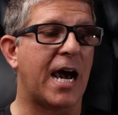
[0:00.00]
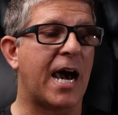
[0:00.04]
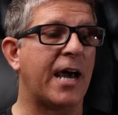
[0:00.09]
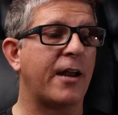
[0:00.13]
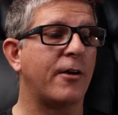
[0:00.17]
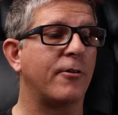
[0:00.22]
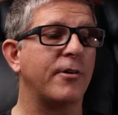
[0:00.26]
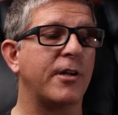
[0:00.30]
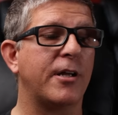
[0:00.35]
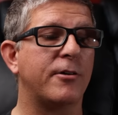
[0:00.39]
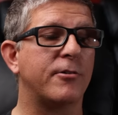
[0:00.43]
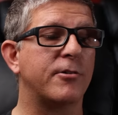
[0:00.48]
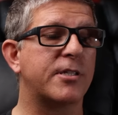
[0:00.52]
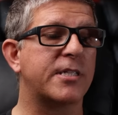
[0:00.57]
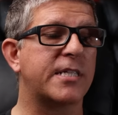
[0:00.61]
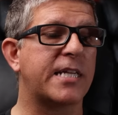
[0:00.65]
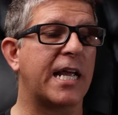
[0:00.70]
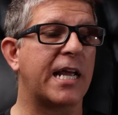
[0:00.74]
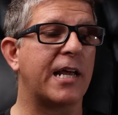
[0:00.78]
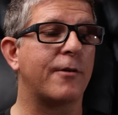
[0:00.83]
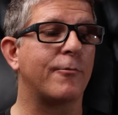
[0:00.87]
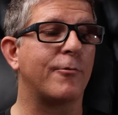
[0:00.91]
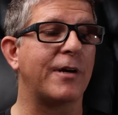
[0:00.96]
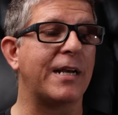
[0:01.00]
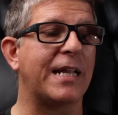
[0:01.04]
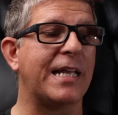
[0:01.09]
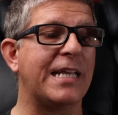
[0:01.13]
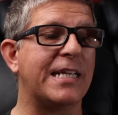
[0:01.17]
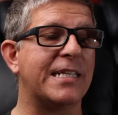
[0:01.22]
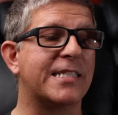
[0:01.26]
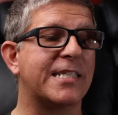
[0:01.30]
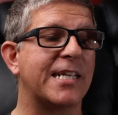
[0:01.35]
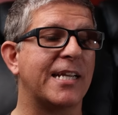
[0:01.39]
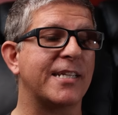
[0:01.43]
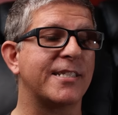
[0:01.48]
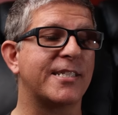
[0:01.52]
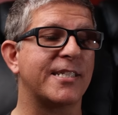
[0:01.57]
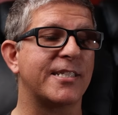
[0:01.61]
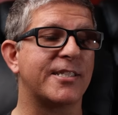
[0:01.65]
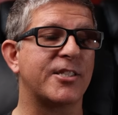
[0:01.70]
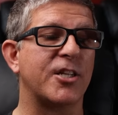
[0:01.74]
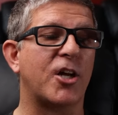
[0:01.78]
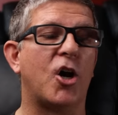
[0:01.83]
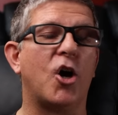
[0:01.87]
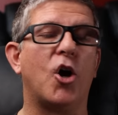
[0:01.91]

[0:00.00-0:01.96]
I don't understand when he says it's